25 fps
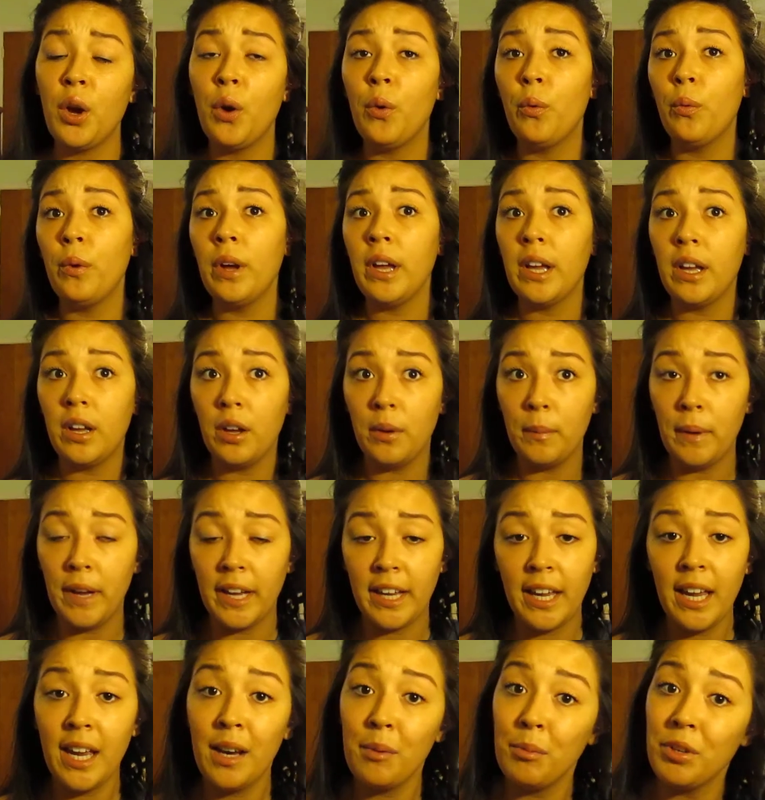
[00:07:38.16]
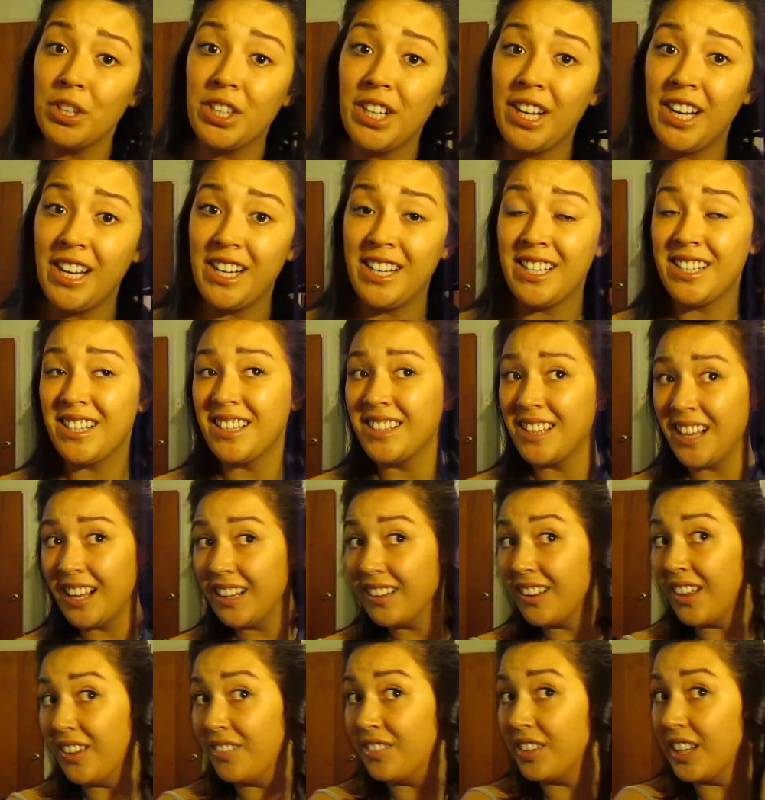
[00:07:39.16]
Well, my camera died. Isn't that
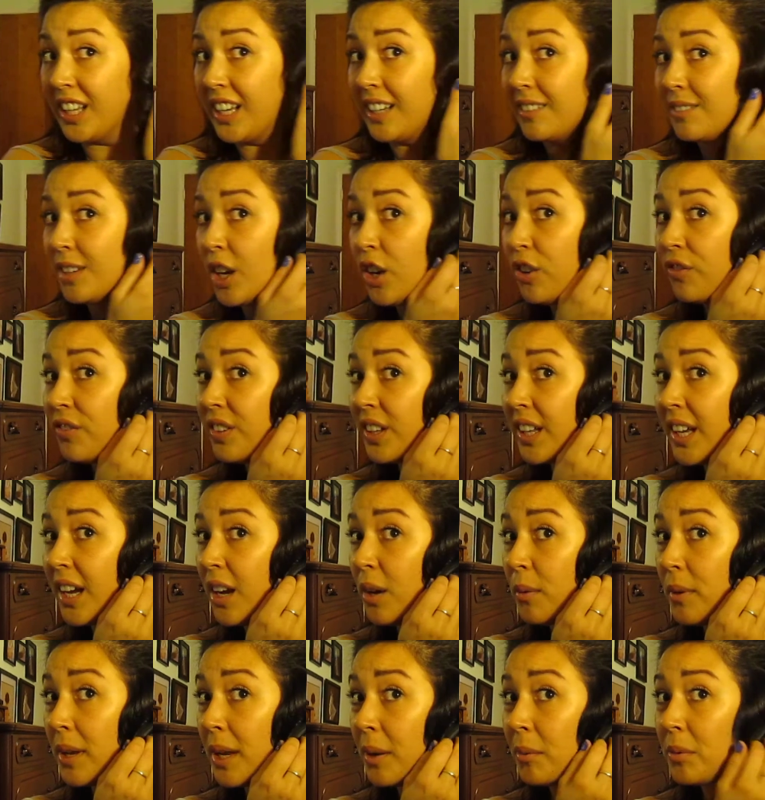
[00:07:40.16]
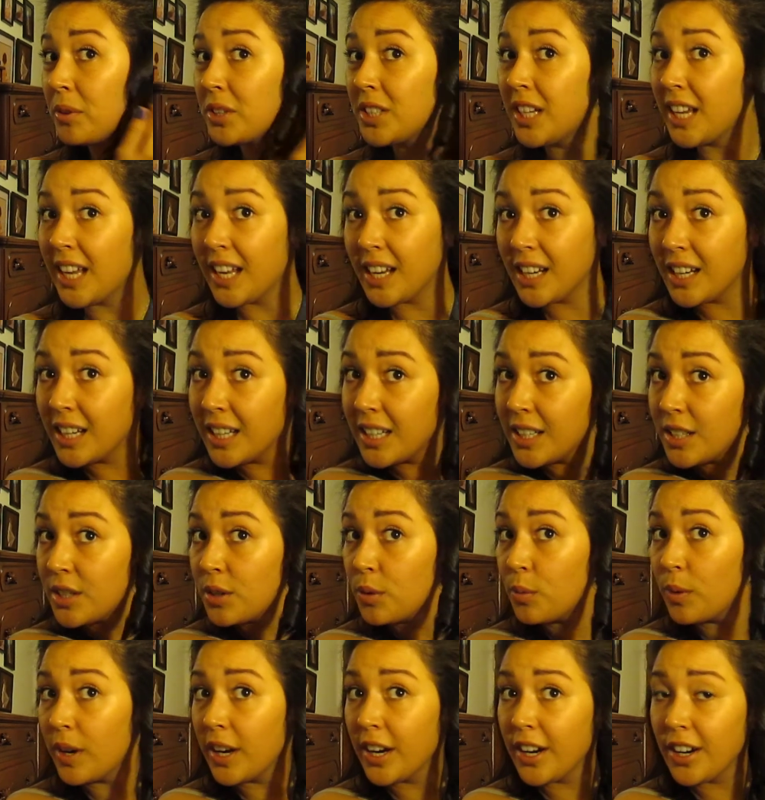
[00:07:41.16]
lovely? Hopefully I'll be able to edit it to
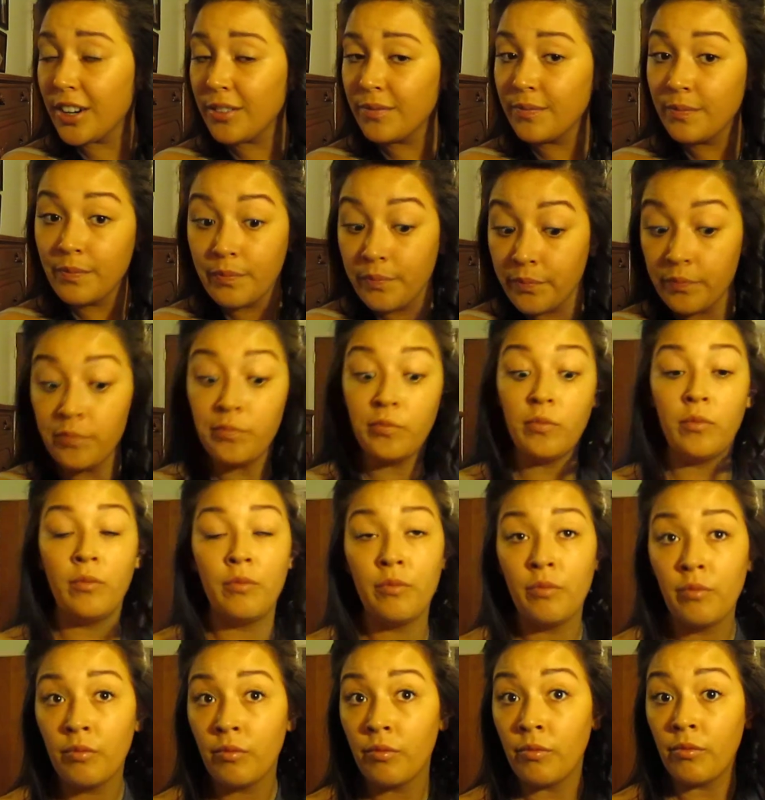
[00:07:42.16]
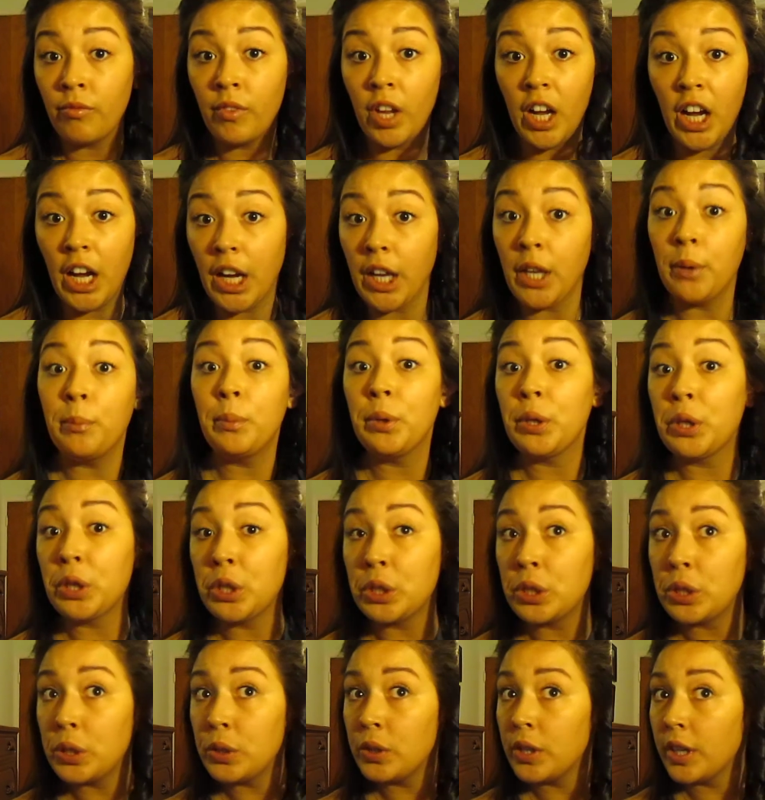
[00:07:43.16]
where I can put the
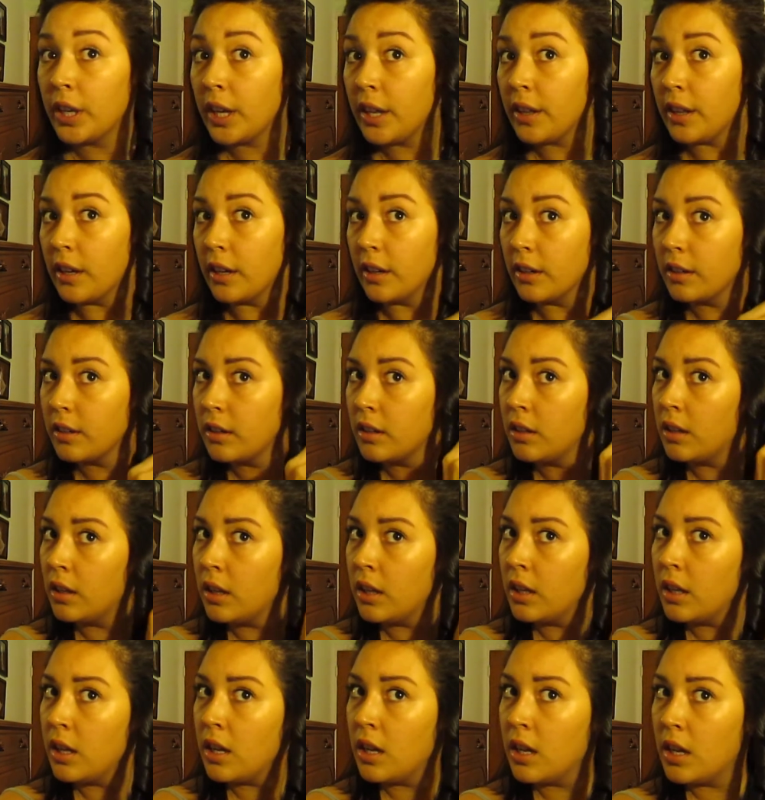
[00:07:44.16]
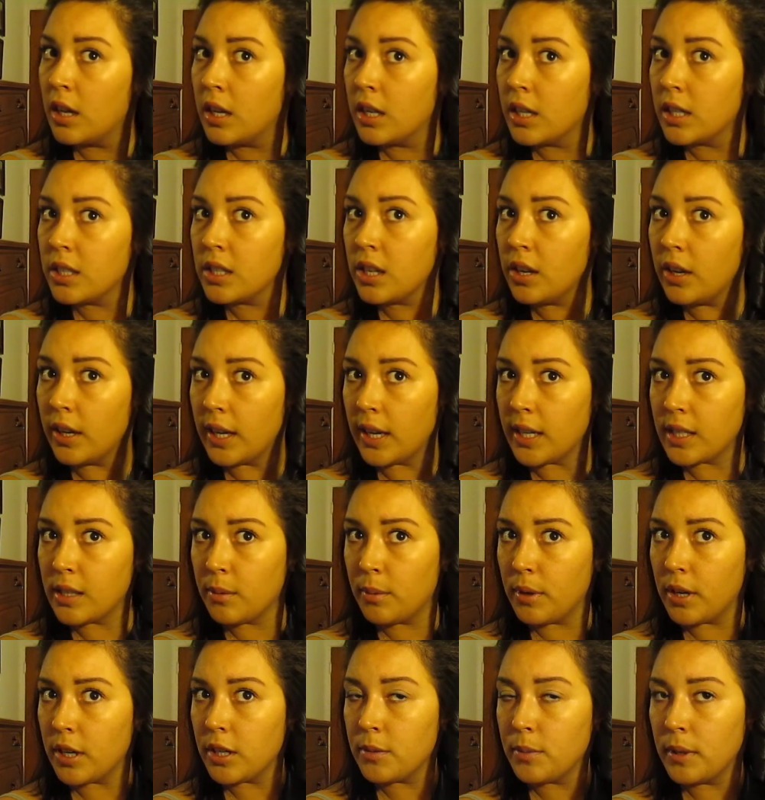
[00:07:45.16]
two together. So I guess I
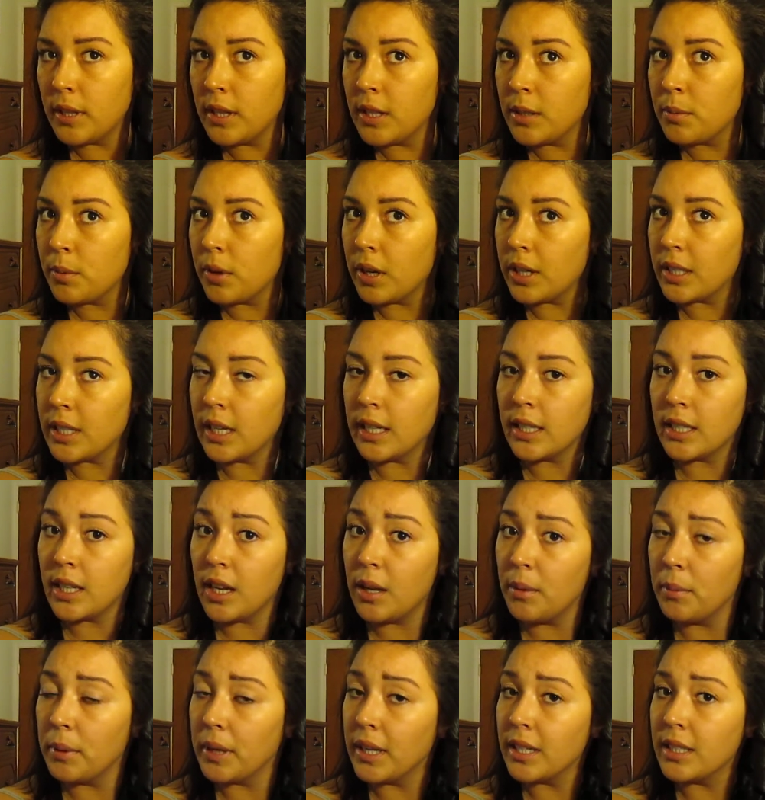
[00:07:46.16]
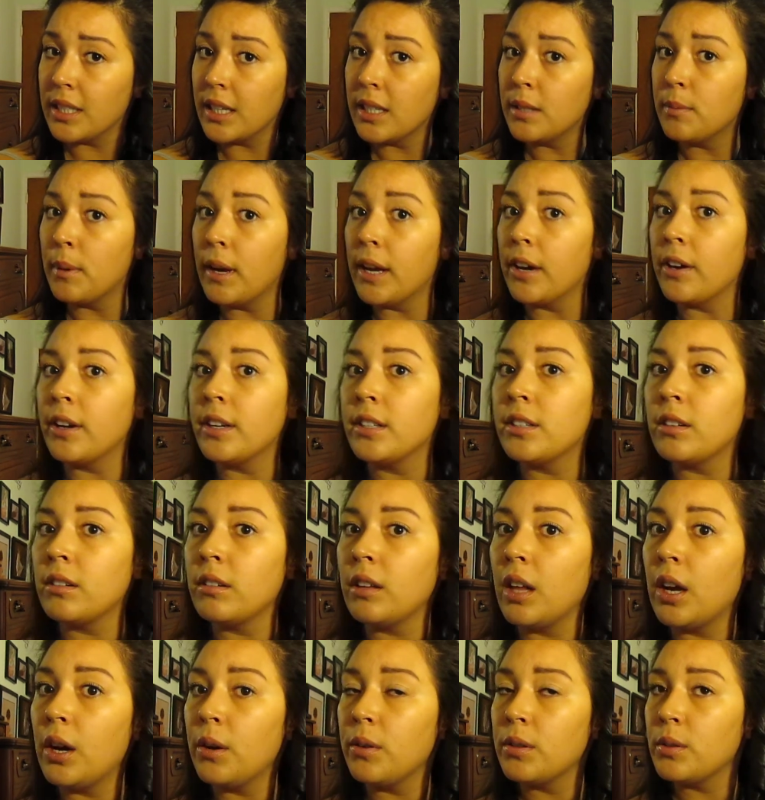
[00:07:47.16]
better speed this process up because these batteries are
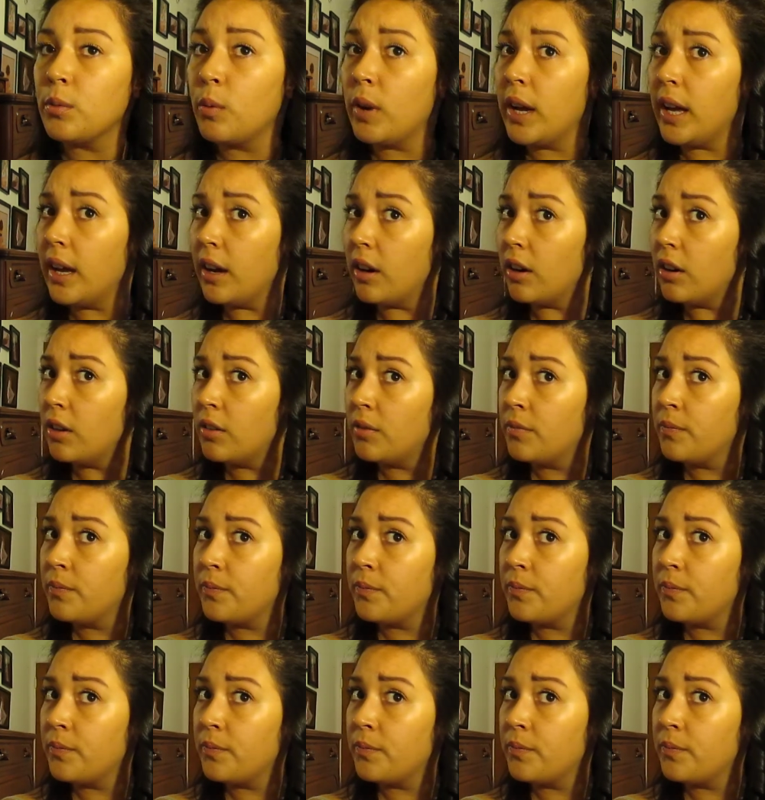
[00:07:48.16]
low as well.